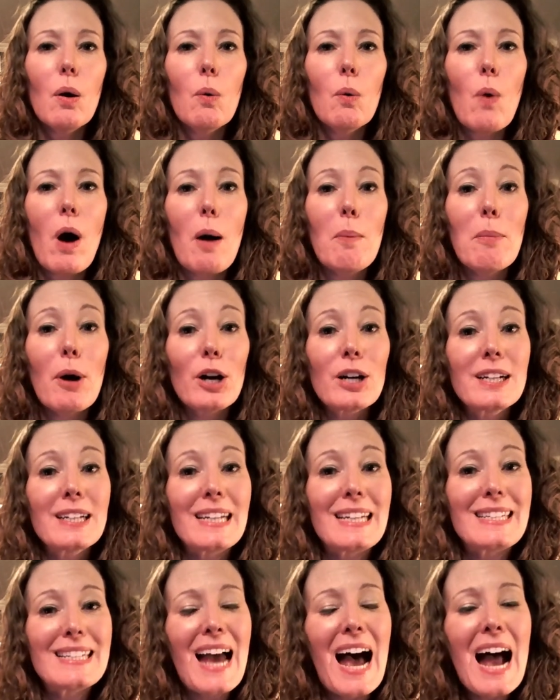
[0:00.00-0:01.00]
While
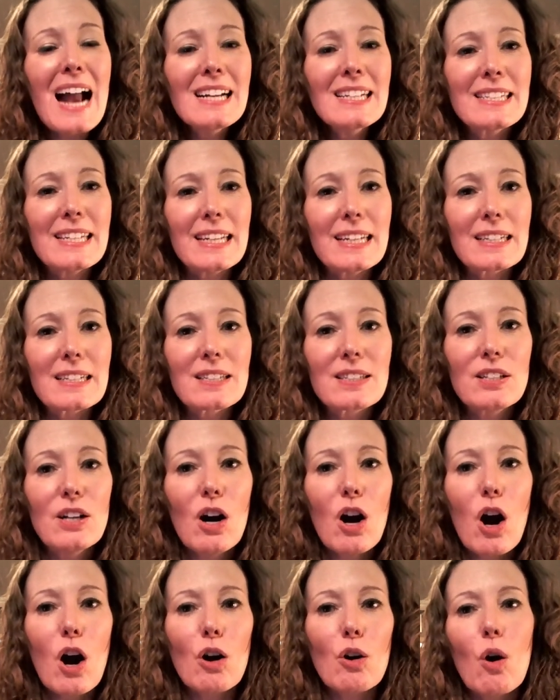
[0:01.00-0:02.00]
marketing tactics
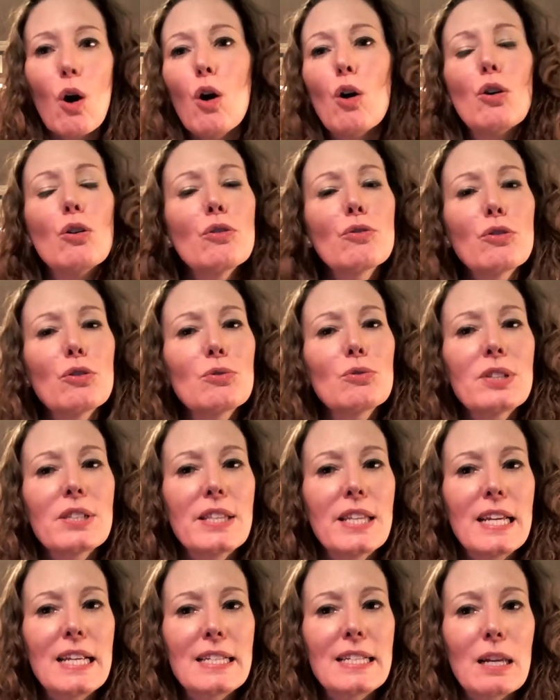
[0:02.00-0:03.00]
are all those
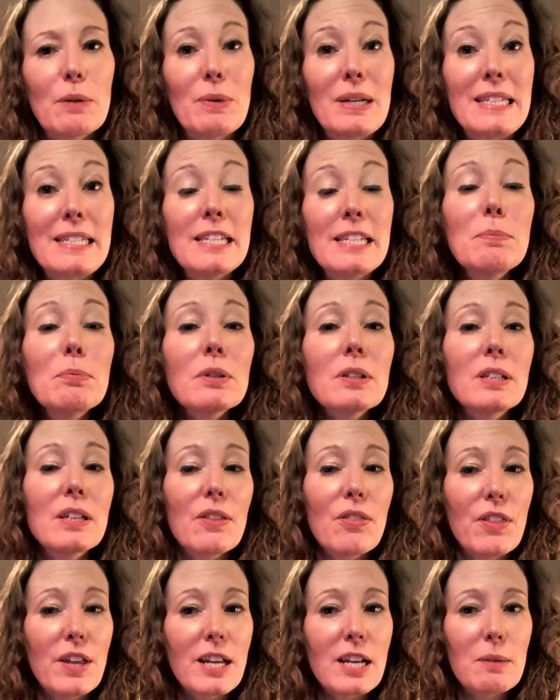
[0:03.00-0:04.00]
things that we
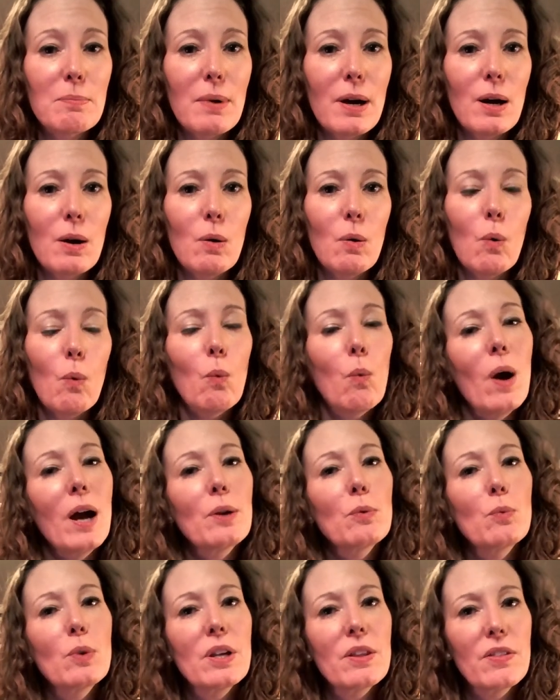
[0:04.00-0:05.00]
typically think about
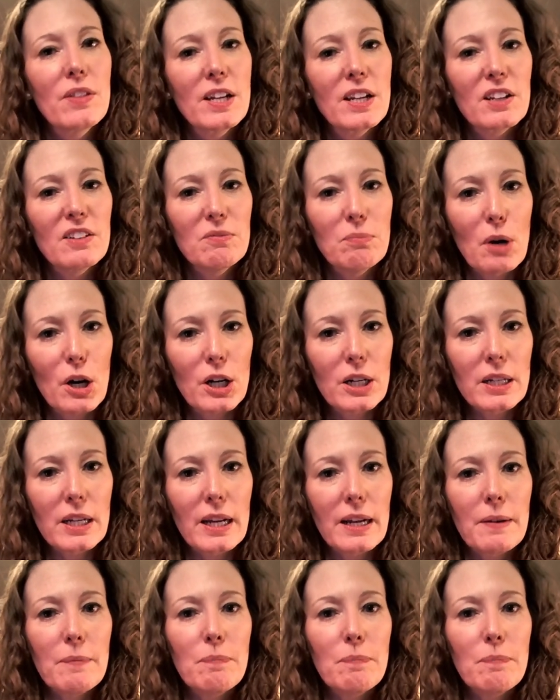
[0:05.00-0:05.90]
when we think of marketing.